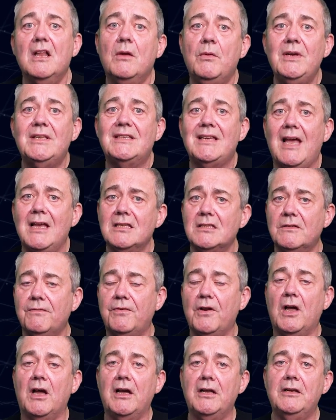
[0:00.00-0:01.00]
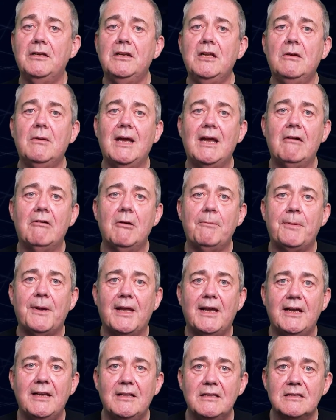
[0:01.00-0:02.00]
We test fly new
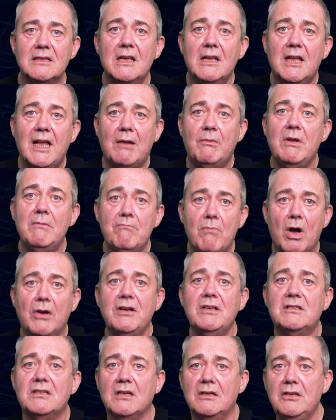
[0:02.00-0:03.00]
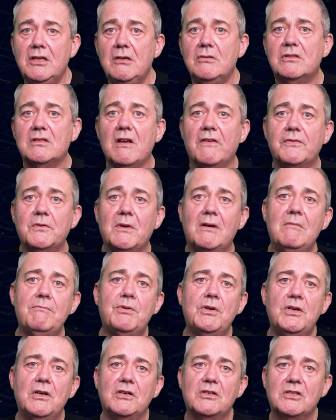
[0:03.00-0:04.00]
aeroplanes, and we monitor new software in
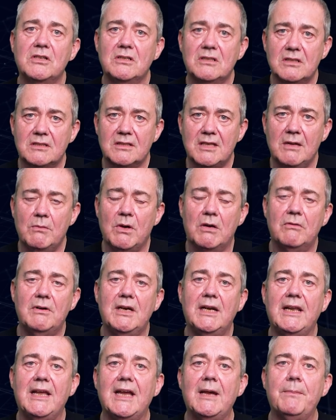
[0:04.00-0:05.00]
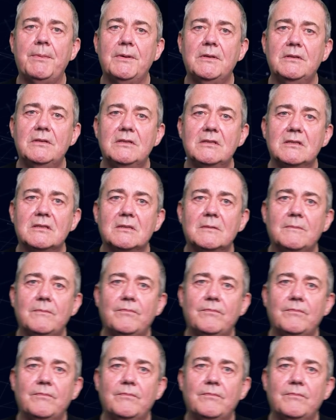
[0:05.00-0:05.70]
production to see what really happens.